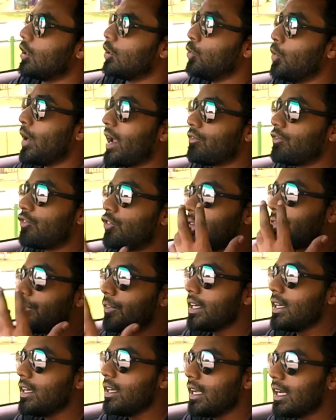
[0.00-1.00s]
You have
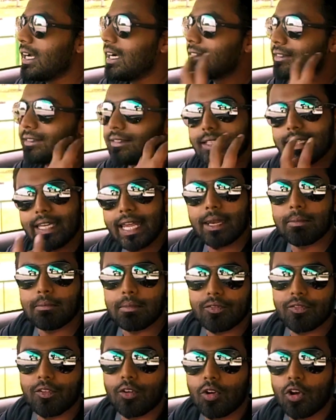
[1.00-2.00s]
driven a sedan
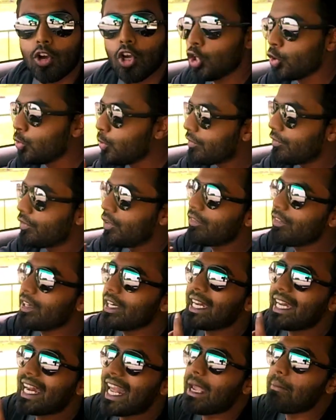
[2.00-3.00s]
before. You have
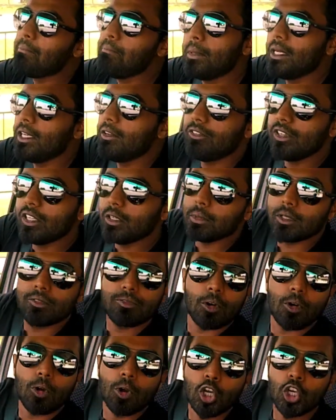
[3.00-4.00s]
driven an MPV
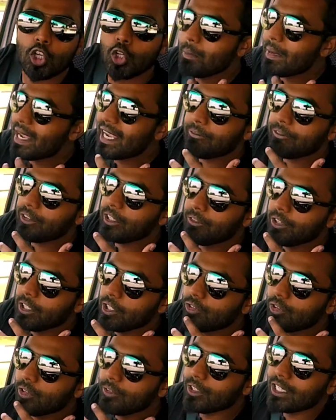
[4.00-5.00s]
before. You may have even
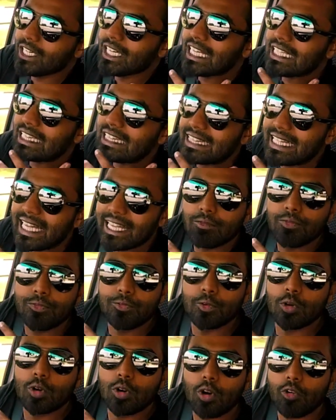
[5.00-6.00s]
driven a
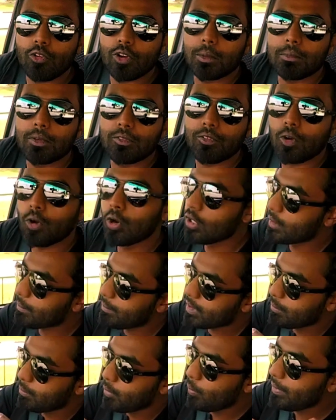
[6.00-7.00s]
10-foot lorry before.
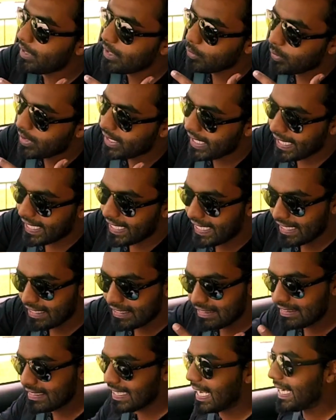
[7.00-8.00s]
But the moment you get
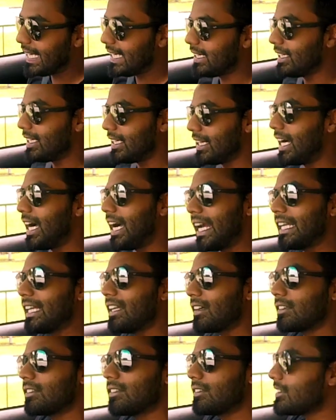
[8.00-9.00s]
inside a
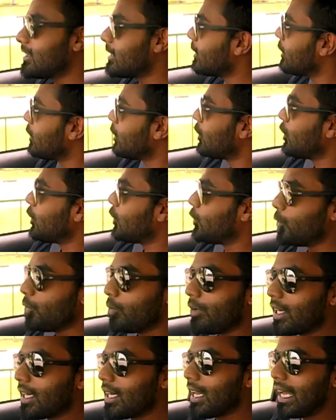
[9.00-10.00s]
Hilux,
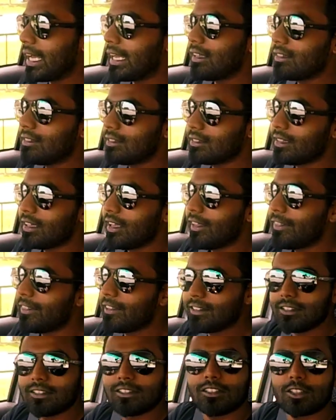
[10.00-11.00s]
you realize
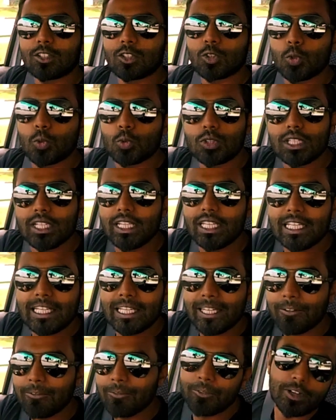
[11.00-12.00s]
this is a totally
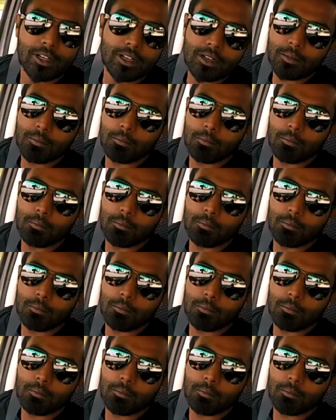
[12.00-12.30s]
different